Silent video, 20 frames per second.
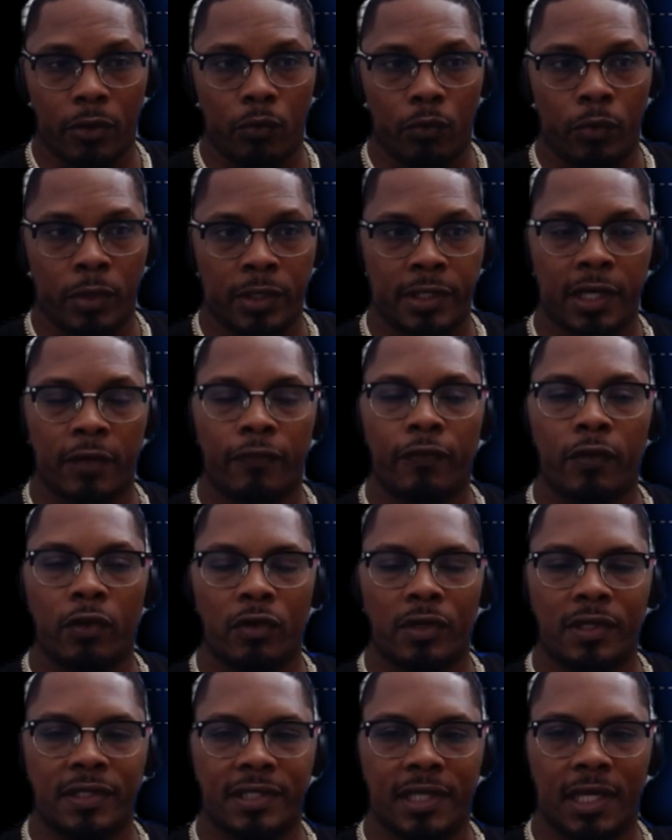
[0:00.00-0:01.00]
we're definitely
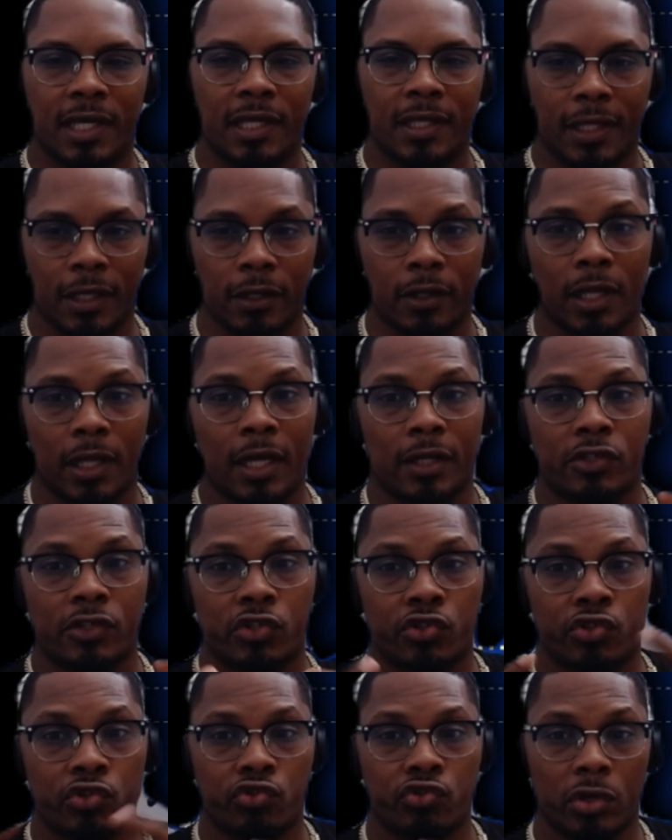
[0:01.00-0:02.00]
going to say they're a lot
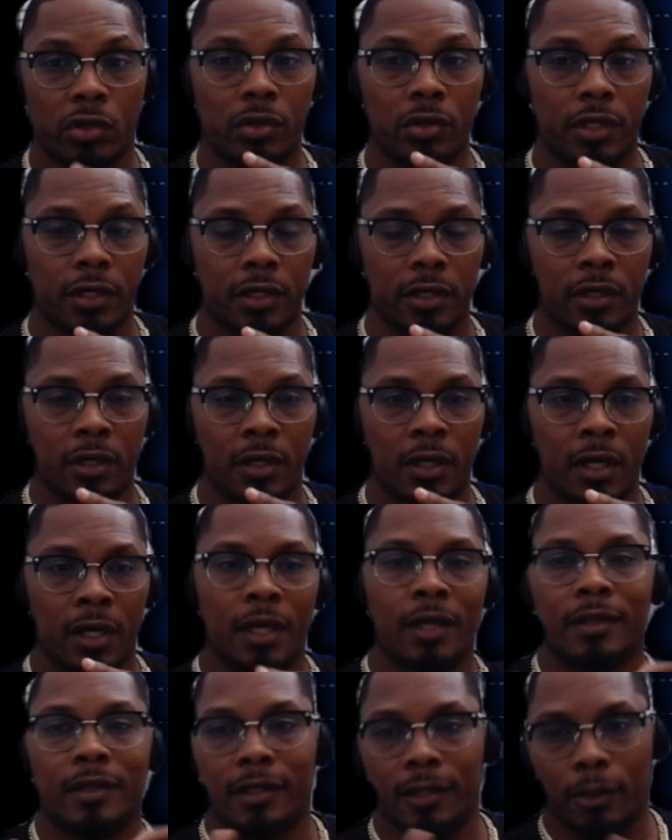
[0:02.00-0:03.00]
stronger
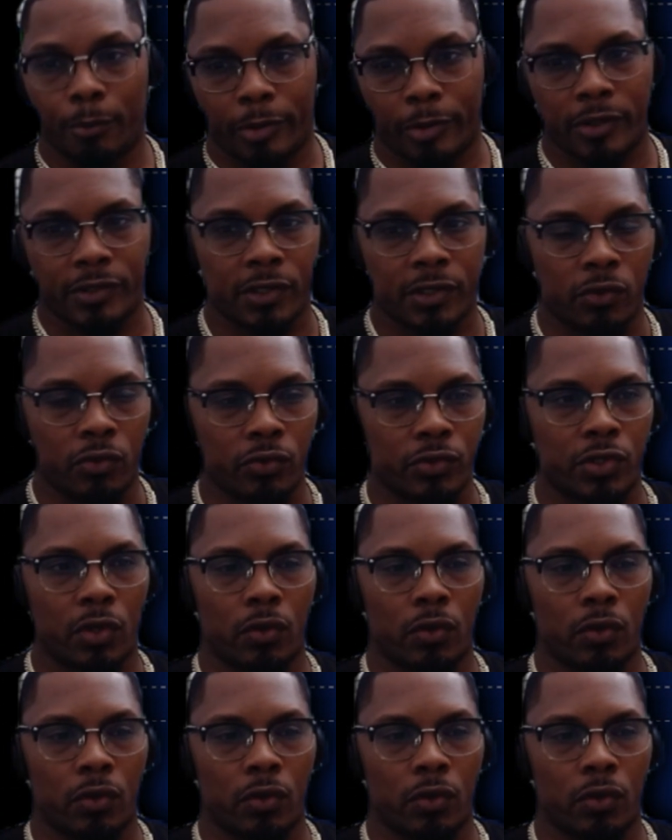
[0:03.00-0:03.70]
than the person who's